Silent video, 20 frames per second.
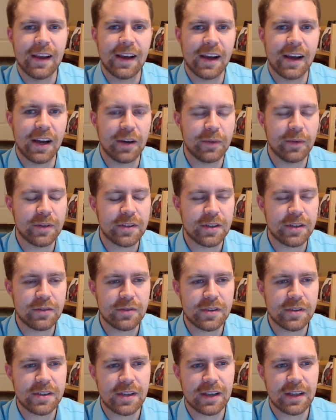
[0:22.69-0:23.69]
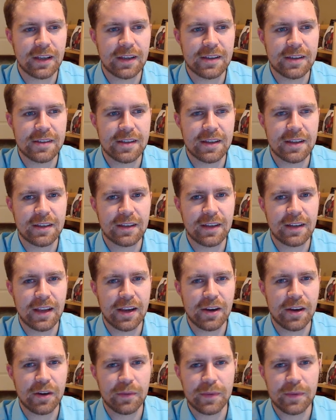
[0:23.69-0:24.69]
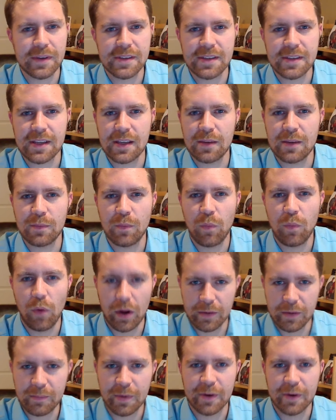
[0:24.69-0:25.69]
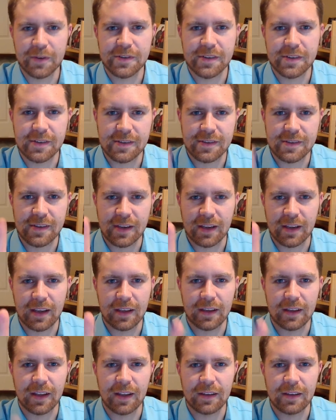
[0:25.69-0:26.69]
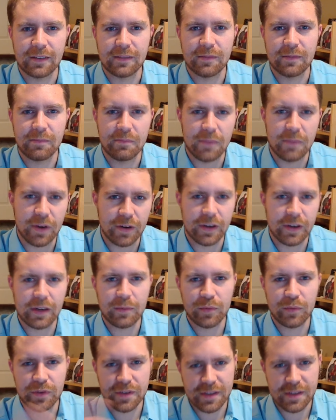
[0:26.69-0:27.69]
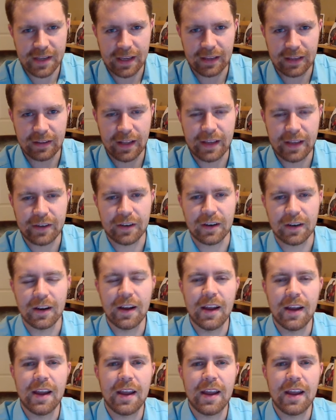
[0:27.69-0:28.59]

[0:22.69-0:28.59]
What's interesting is that here we see one person singing, and Miriam will sing later.